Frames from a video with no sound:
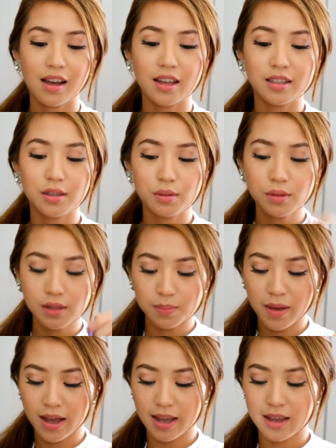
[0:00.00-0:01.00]
I
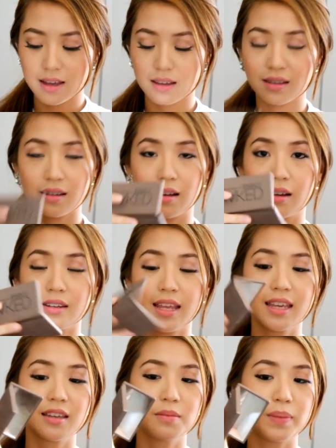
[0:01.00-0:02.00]
use my uh,
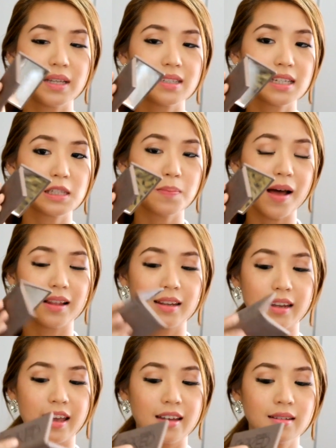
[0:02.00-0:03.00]
Naked Basics
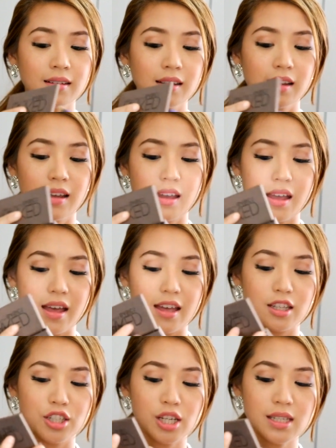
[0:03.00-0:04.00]
palette again
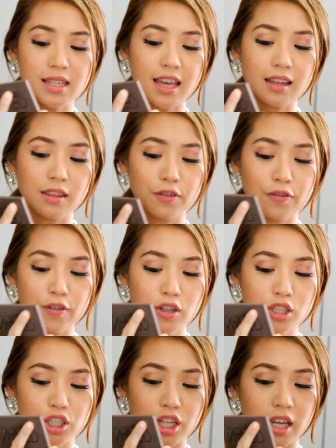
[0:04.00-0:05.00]
and just get the
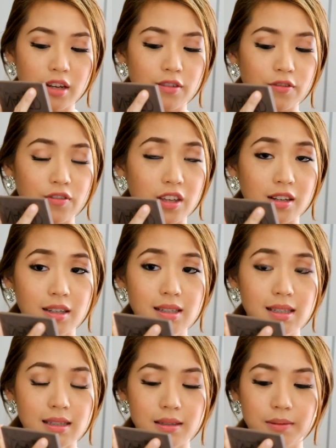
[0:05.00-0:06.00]
first shade, Venus,